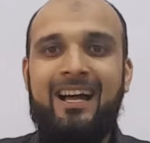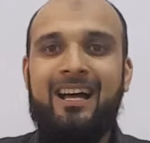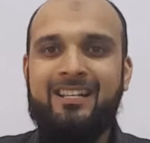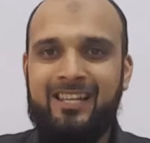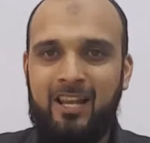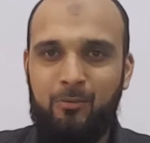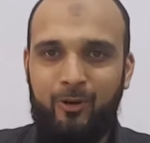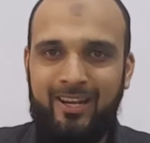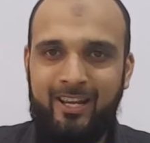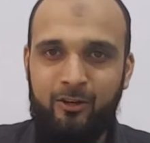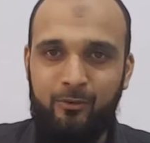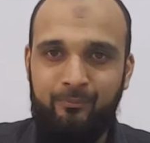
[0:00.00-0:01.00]
Assalamu
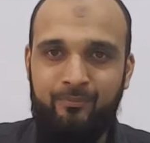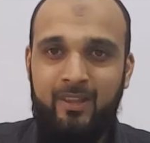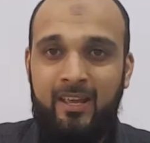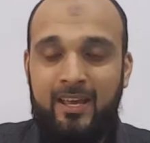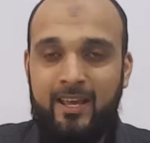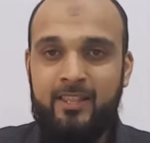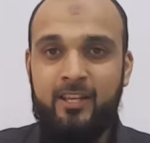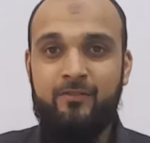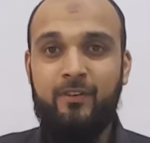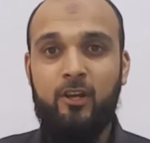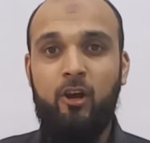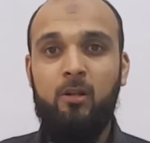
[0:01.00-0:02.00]
alaikum. In this
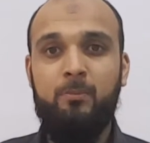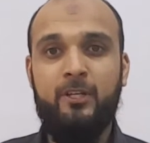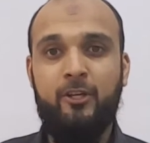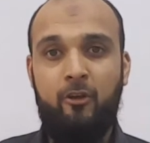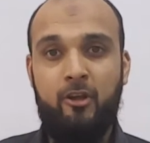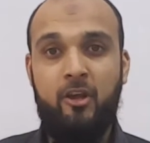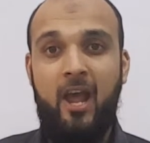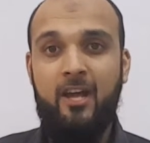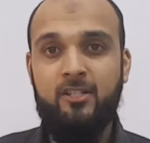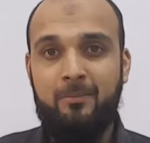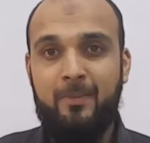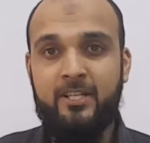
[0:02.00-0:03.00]
video I'll be showing you how
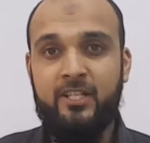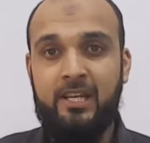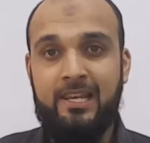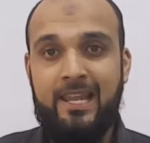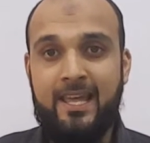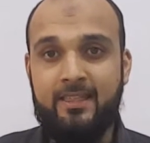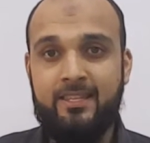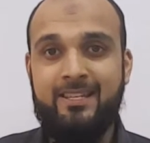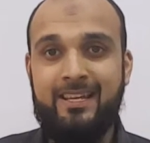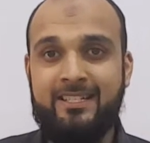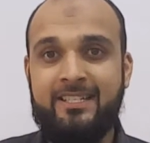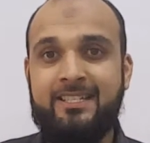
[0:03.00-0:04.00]
to measure lengths
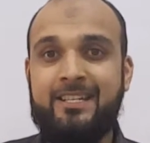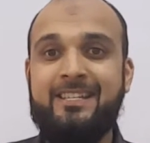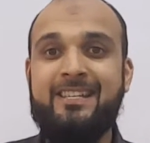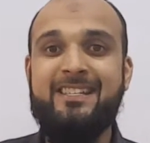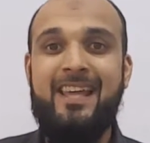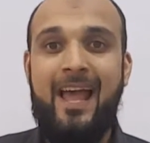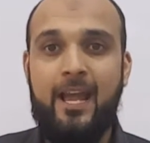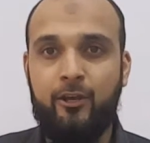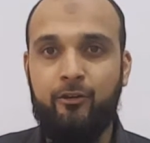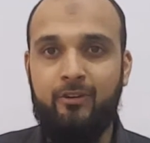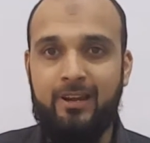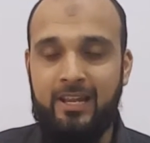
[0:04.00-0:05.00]
and distances
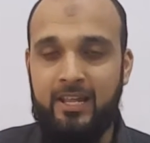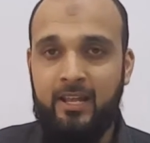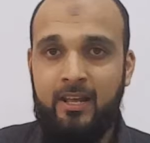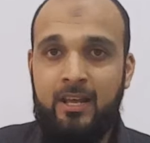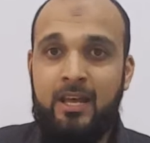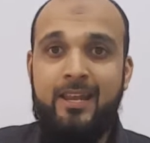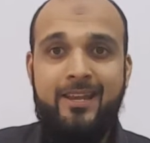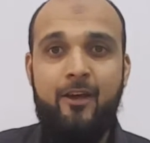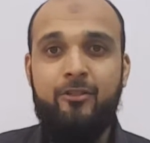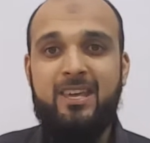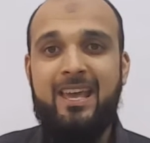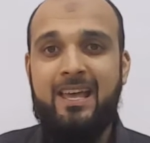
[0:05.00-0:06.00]
accurately. Now
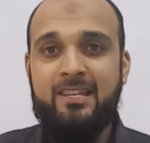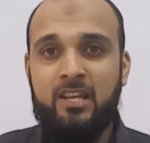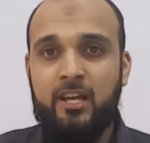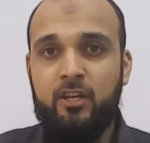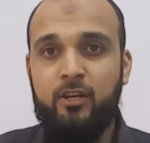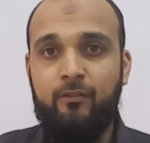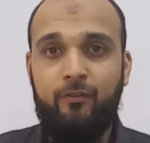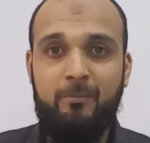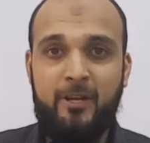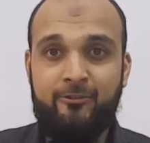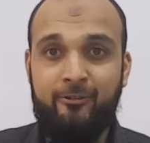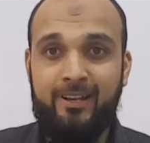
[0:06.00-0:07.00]
the SI unit for
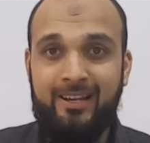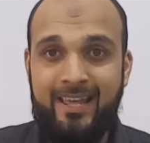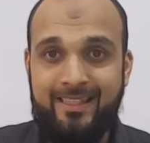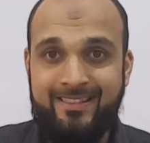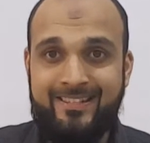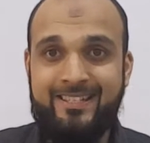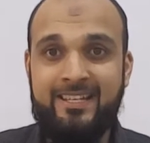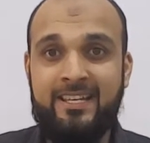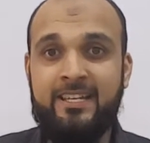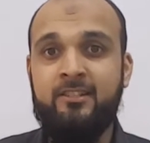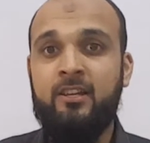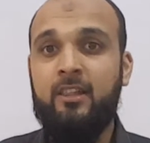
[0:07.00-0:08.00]
measuring lengths
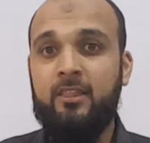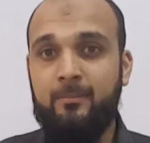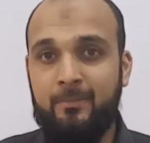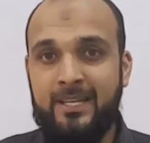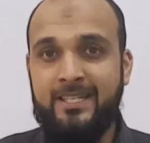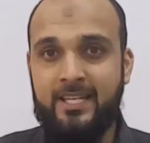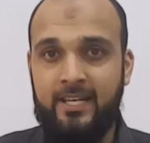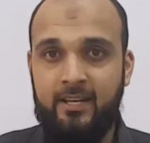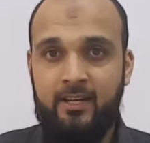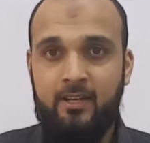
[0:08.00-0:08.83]
is the meter.